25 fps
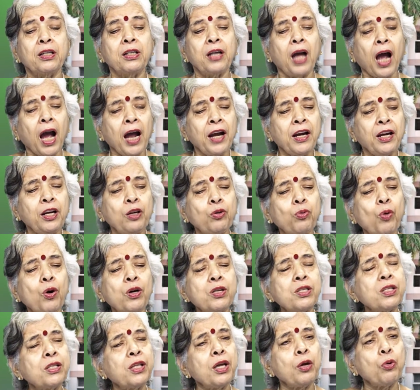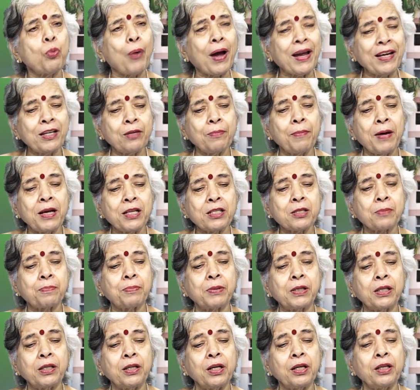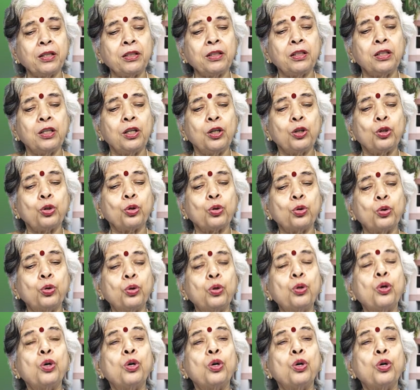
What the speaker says: And it was the white man's burden to